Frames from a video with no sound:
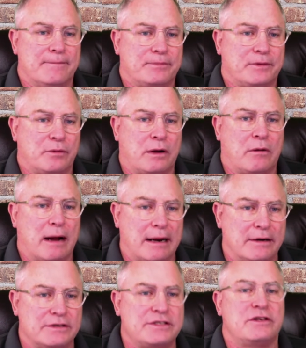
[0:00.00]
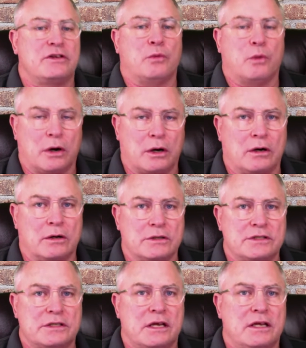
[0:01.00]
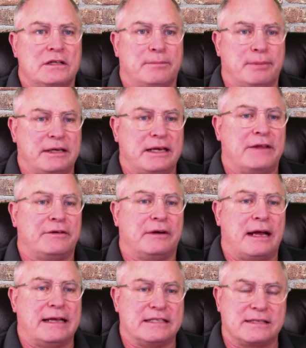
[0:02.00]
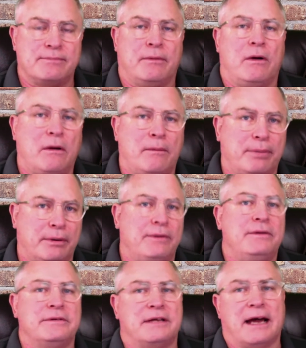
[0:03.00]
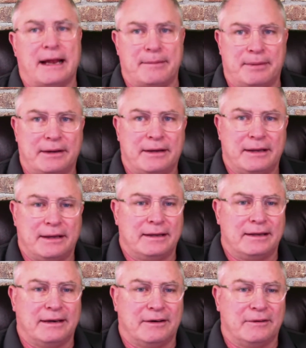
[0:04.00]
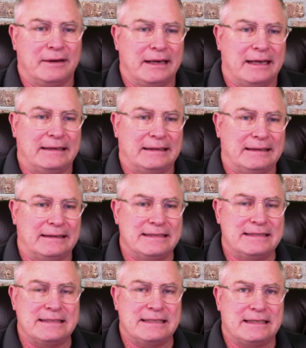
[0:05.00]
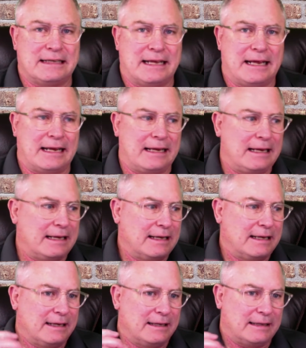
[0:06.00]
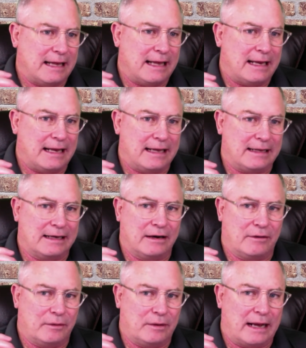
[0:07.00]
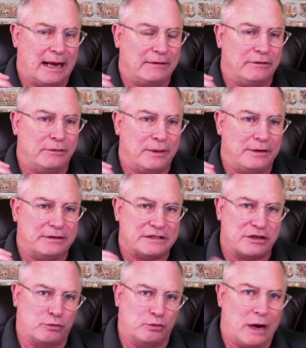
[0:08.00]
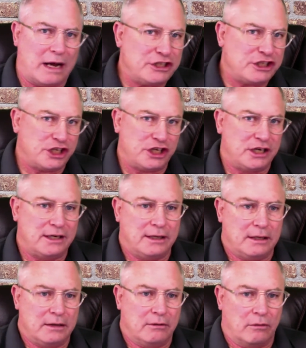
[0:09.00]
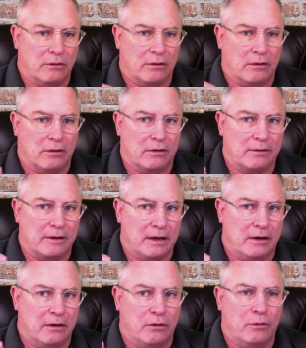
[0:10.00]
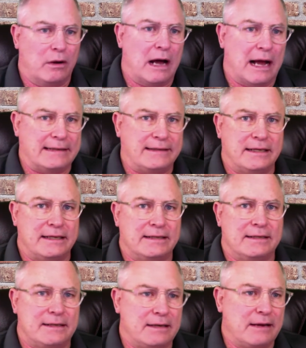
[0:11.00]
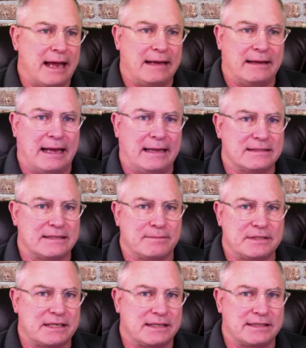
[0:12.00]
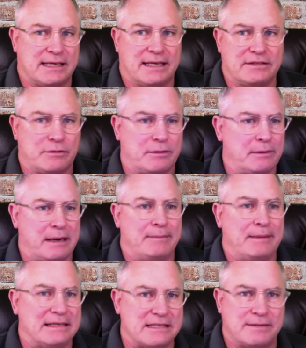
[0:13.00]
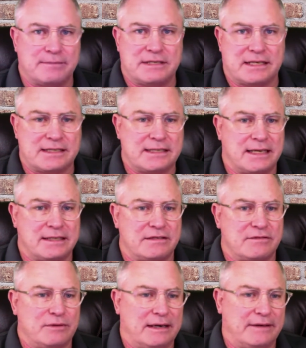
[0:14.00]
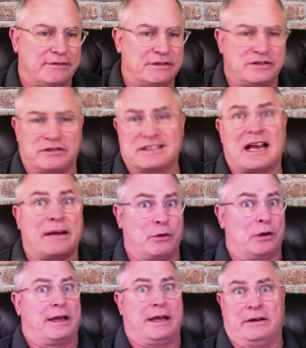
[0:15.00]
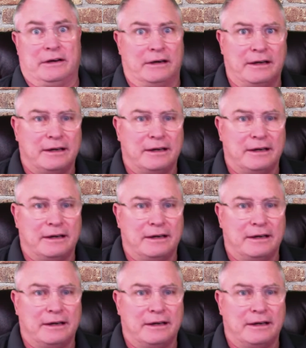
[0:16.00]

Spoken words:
Requires the workers to put together a small prototype, and this is the thing that, I don't know whether it's a rush or, IT had some success, or we read about some success or whatever, so it's got to work here.